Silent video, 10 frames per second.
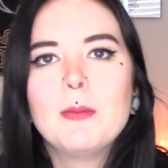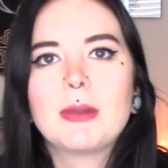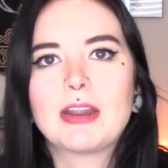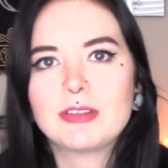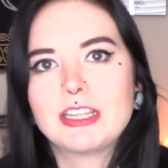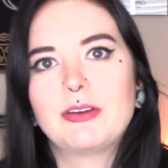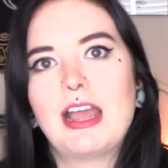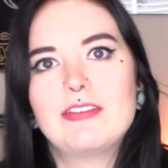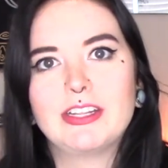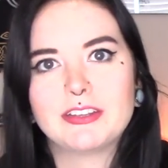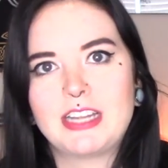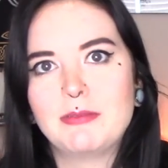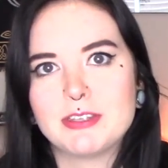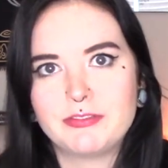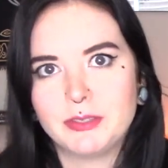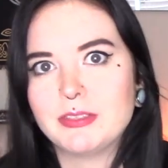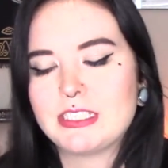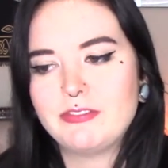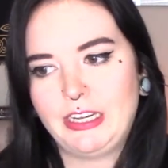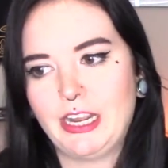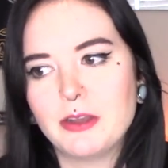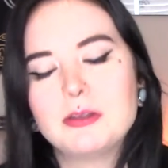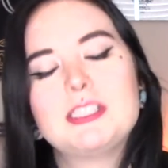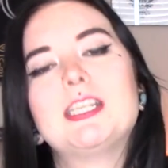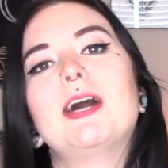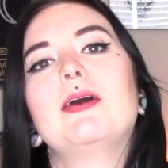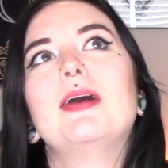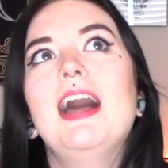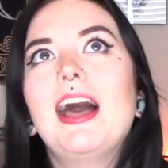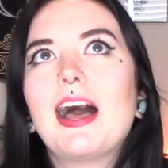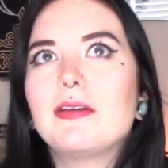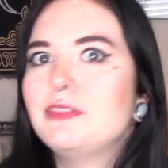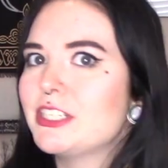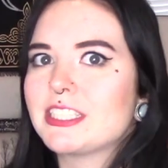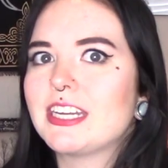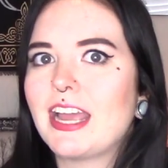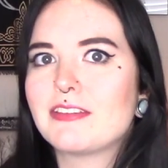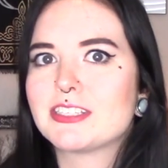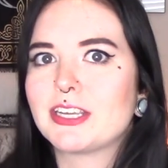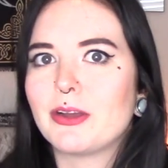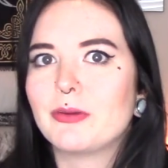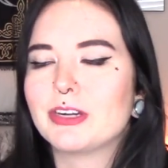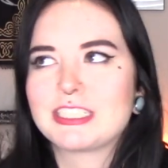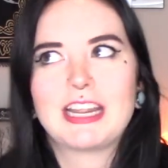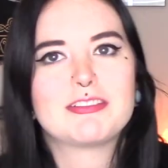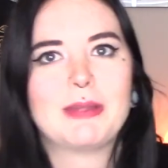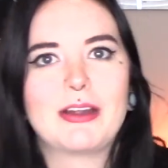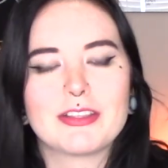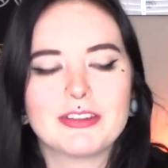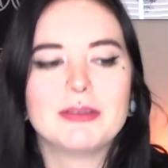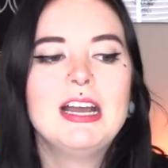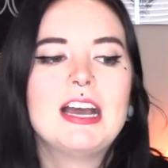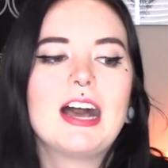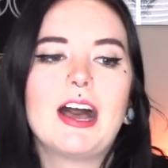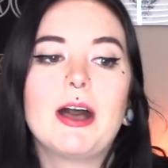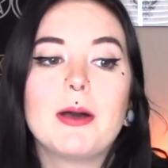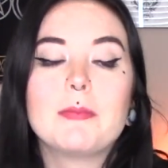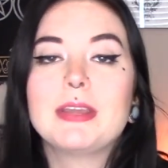but I really don't have any other time to film this video, so I'm just going to have to go. We're just going to have to power through. Uh,